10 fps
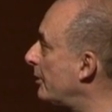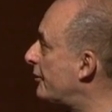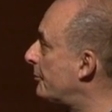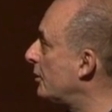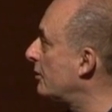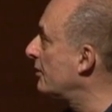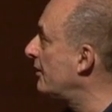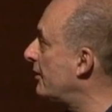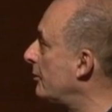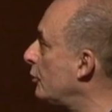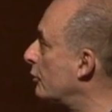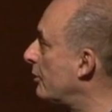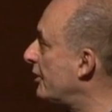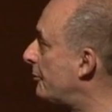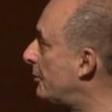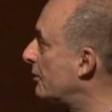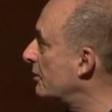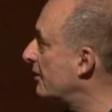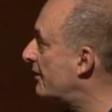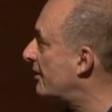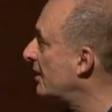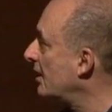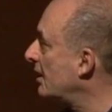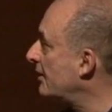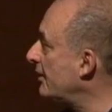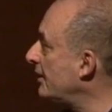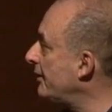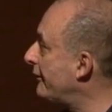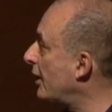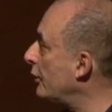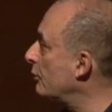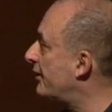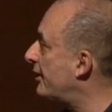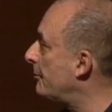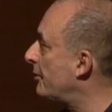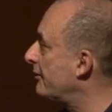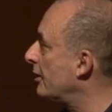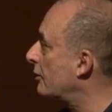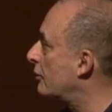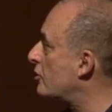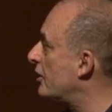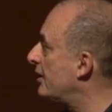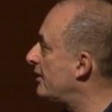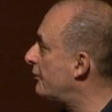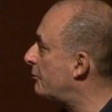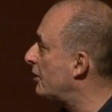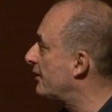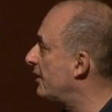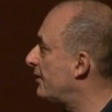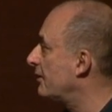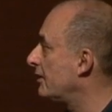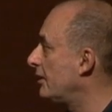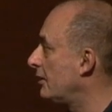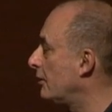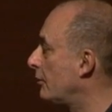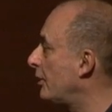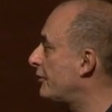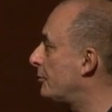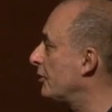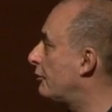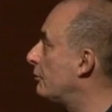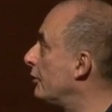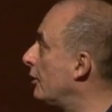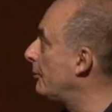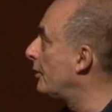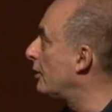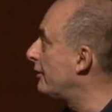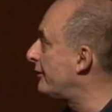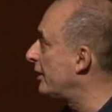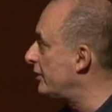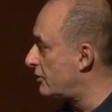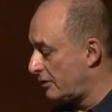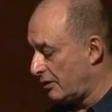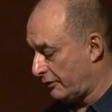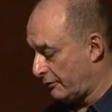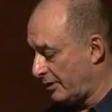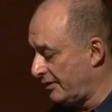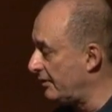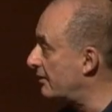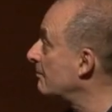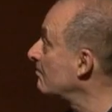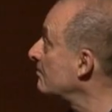response, the immune response, in various steps of the oncogenesis process, and in response to a number of additional stresses.